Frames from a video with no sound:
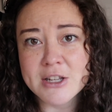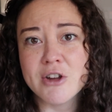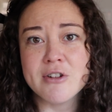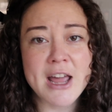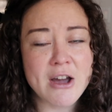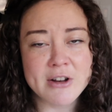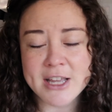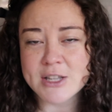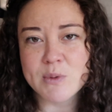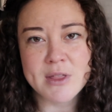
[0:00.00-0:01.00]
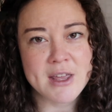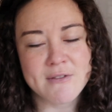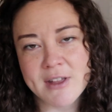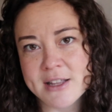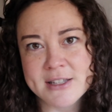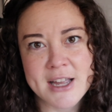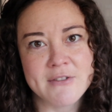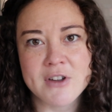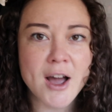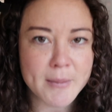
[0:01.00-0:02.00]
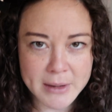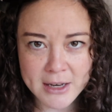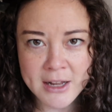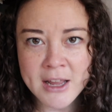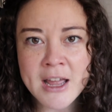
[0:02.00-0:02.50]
You know, nowadays we think that is kind of common.